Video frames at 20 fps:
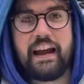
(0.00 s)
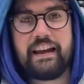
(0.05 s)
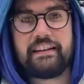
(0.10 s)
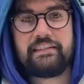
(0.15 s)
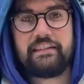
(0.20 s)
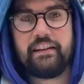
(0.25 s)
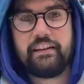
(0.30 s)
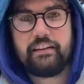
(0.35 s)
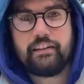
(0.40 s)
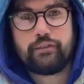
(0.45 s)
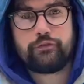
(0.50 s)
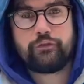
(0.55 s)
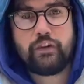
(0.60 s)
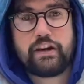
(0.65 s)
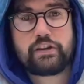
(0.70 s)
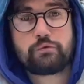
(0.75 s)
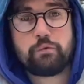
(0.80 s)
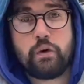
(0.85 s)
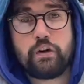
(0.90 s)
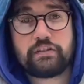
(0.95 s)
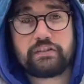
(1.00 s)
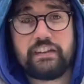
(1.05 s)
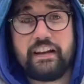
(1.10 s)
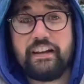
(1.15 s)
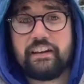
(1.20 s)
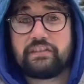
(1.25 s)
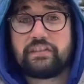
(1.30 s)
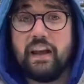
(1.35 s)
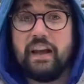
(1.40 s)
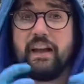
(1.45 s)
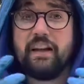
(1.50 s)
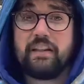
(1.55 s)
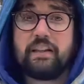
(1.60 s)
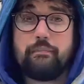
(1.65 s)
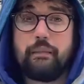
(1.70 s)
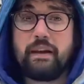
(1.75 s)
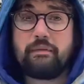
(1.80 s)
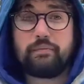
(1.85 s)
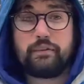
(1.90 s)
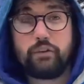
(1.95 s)
here, these freshwater slaters. They
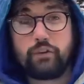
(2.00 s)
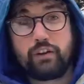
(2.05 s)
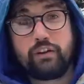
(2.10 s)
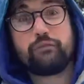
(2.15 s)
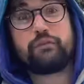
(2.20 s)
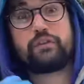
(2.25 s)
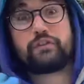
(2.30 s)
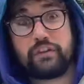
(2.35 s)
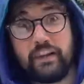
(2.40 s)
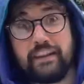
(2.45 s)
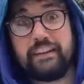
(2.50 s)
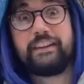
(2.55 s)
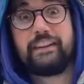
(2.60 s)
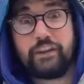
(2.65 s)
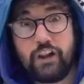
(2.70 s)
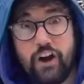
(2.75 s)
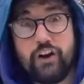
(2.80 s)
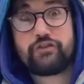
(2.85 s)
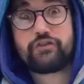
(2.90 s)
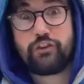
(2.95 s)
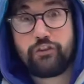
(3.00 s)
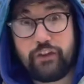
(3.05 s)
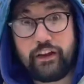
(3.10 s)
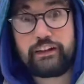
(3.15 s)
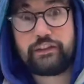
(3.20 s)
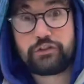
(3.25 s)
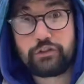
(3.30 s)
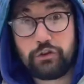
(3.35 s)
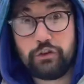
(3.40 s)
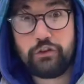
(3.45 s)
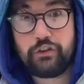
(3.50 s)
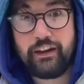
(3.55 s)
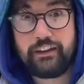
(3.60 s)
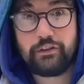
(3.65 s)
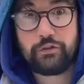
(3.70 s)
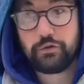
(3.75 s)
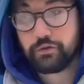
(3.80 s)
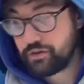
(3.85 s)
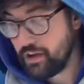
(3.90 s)
might be looking for slightly larger things too, like those